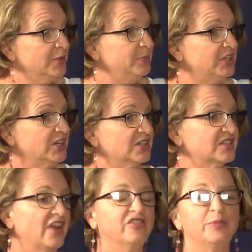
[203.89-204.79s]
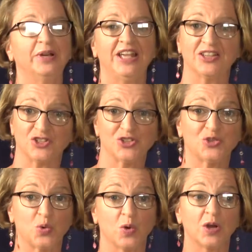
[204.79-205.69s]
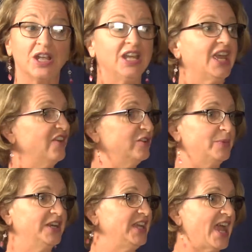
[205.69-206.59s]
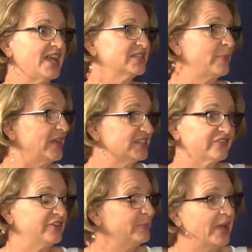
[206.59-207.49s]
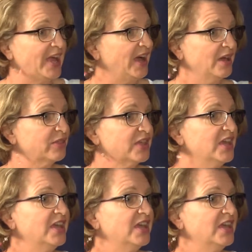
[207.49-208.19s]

because everybody has a story, everybody has a different path.